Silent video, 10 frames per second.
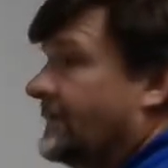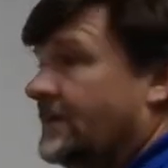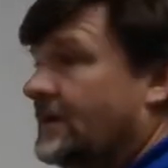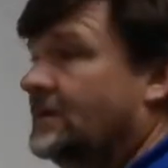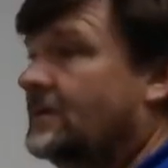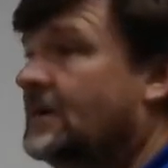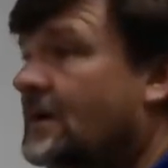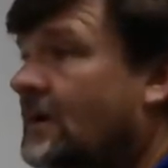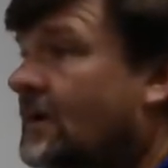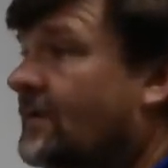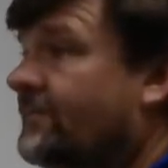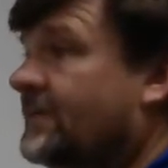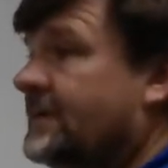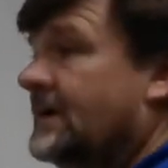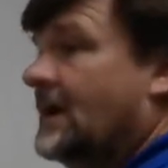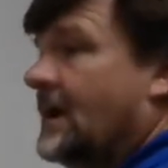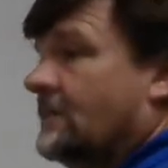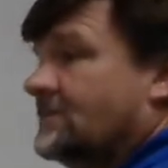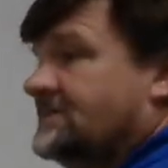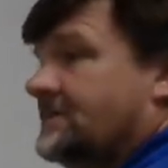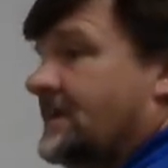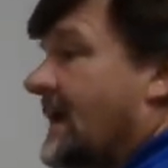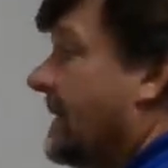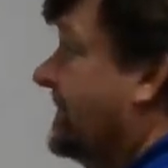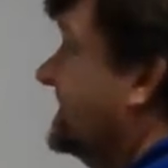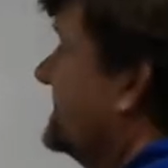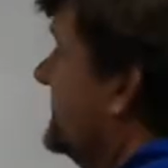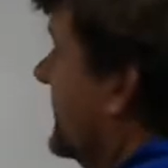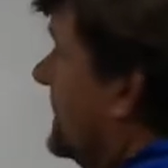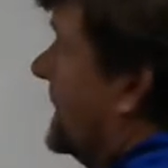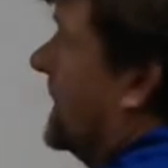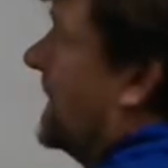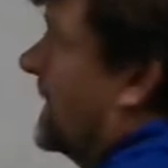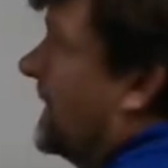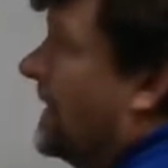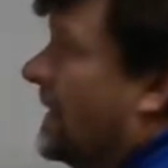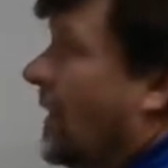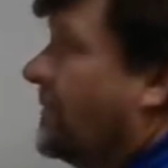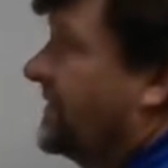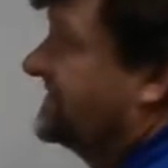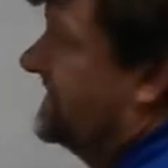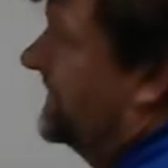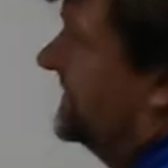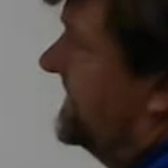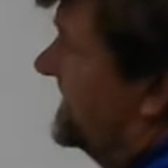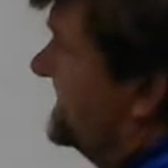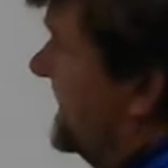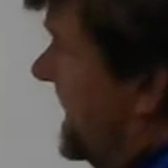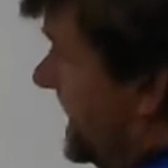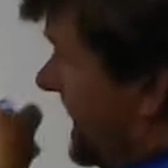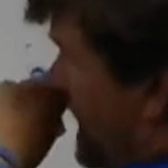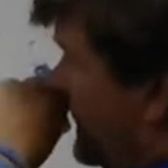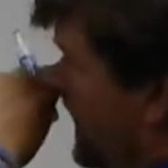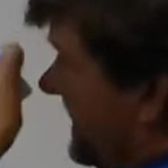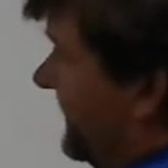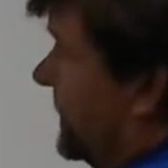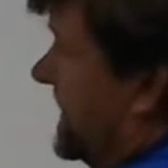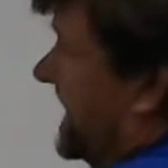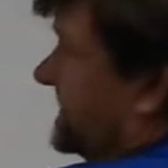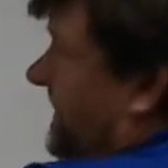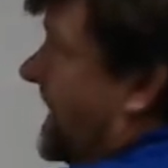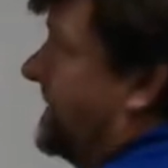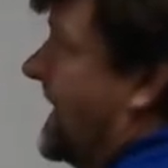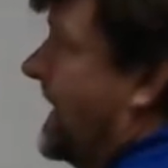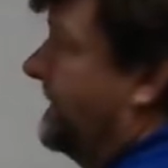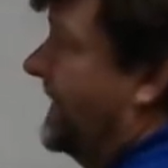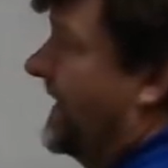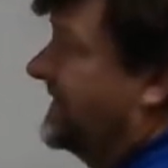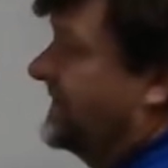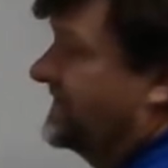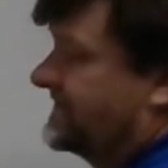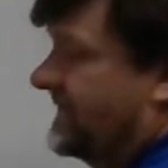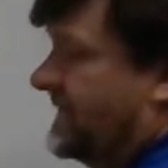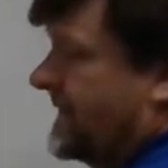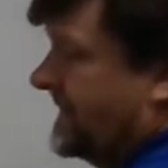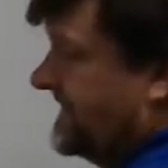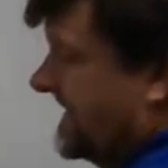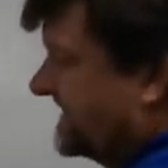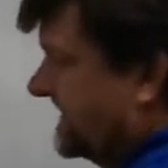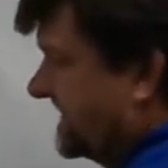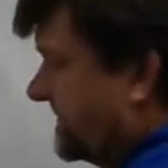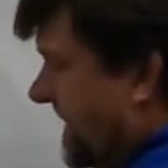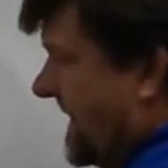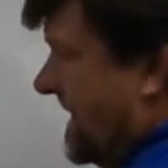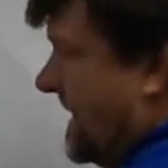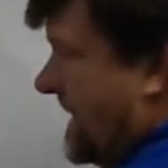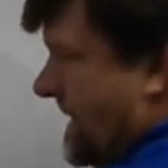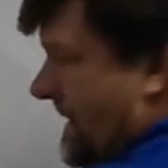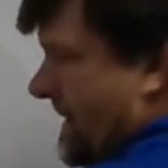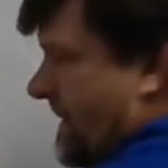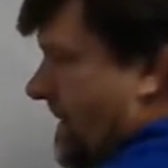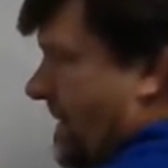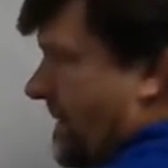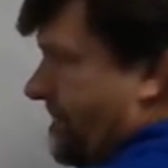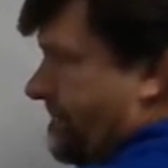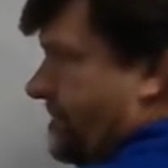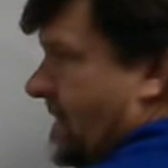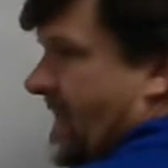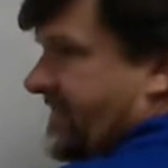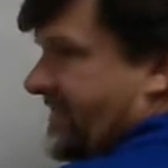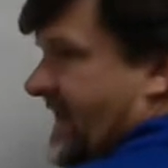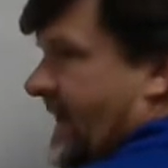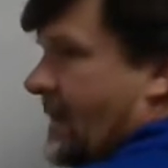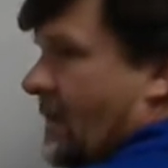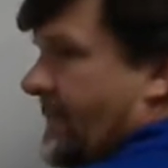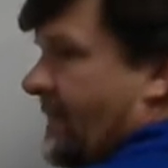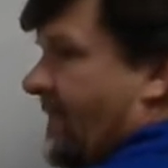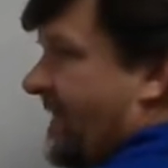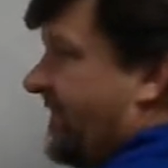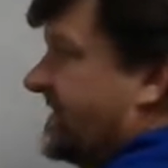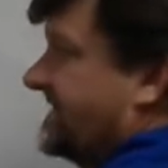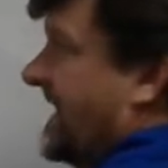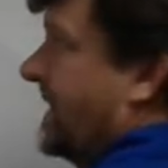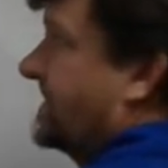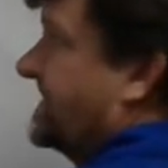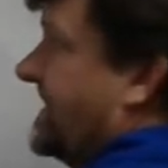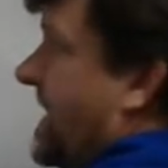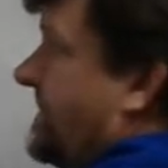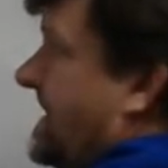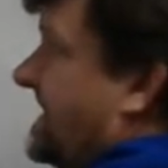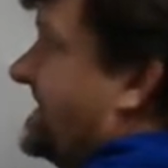know. Hopefully not. We'll see what happens. So, almost done with this, and then I can upload it for you guys. So I got my hypotenuse. This is my theta, or my reference angle, so that means